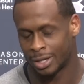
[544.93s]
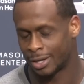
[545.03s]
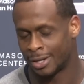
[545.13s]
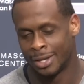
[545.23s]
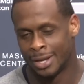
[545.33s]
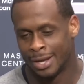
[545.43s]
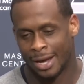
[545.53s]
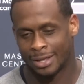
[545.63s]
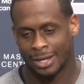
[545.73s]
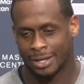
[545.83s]
And
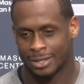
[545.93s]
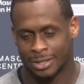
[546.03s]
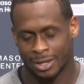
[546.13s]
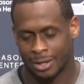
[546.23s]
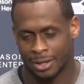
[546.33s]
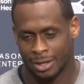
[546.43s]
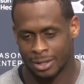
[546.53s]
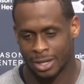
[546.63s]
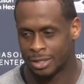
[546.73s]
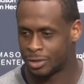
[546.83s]
I think
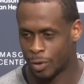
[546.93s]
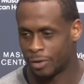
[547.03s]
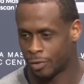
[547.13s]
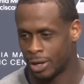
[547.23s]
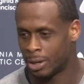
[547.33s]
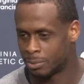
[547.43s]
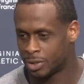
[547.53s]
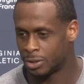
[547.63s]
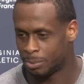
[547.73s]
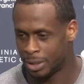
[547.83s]
it's great for him
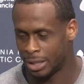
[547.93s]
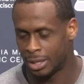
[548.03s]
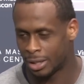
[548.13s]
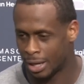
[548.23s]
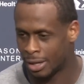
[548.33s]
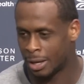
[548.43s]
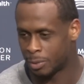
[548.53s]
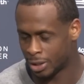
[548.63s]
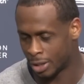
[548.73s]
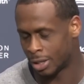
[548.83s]
to be able
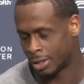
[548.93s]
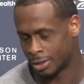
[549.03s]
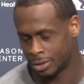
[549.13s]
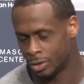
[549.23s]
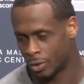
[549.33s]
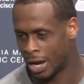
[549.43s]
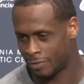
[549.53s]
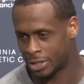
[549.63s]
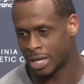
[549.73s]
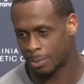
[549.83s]
to, have
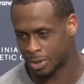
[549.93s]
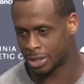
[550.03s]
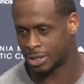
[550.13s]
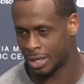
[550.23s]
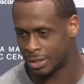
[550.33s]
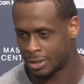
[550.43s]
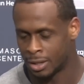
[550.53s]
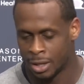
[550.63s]
this type of success,